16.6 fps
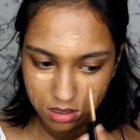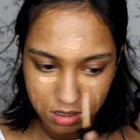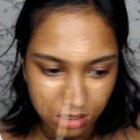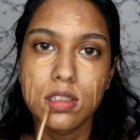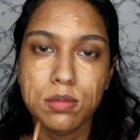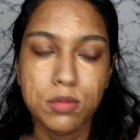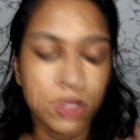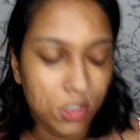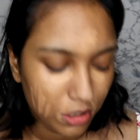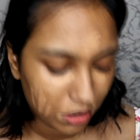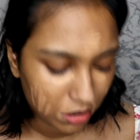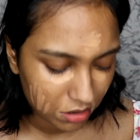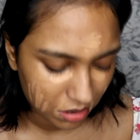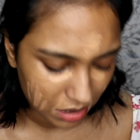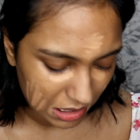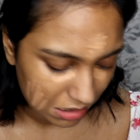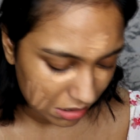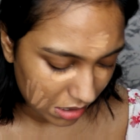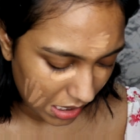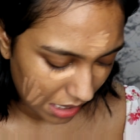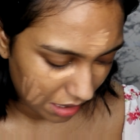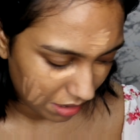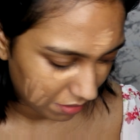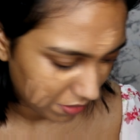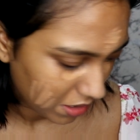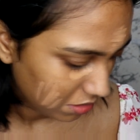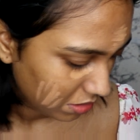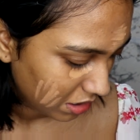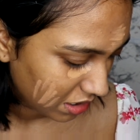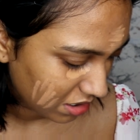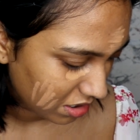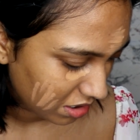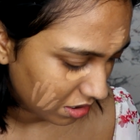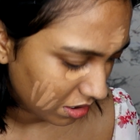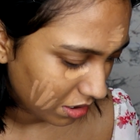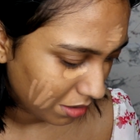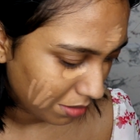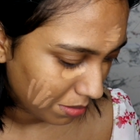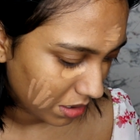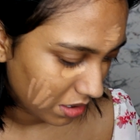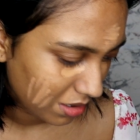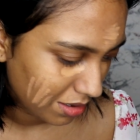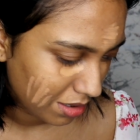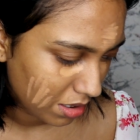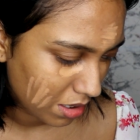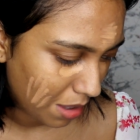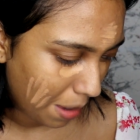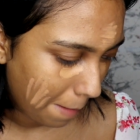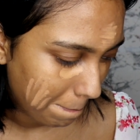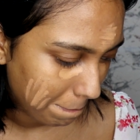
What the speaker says: So I'm not going to use a foundation today because